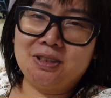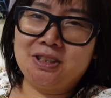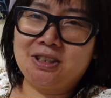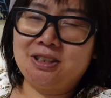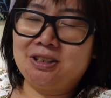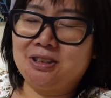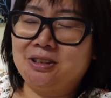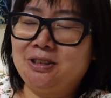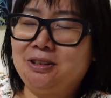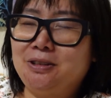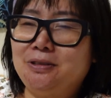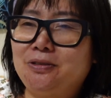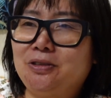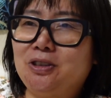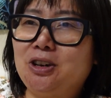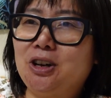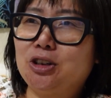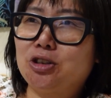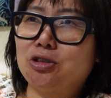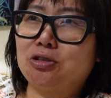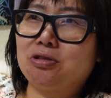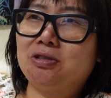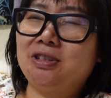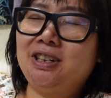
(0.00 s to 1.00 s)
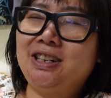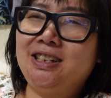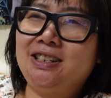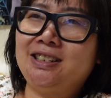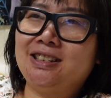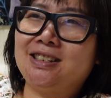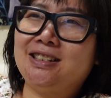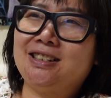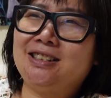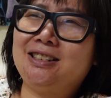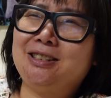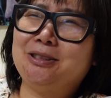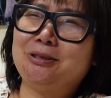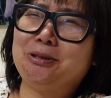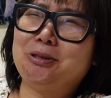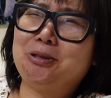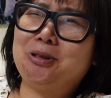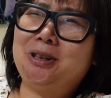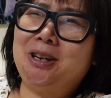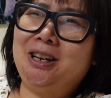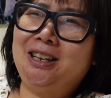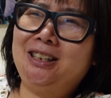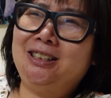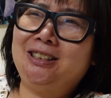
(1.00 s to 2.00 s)
So you've got trees that are still
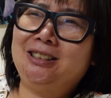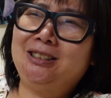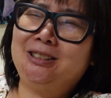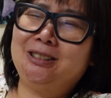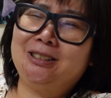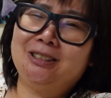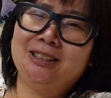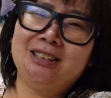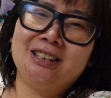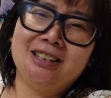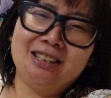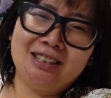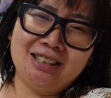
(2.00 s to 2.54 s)
trying to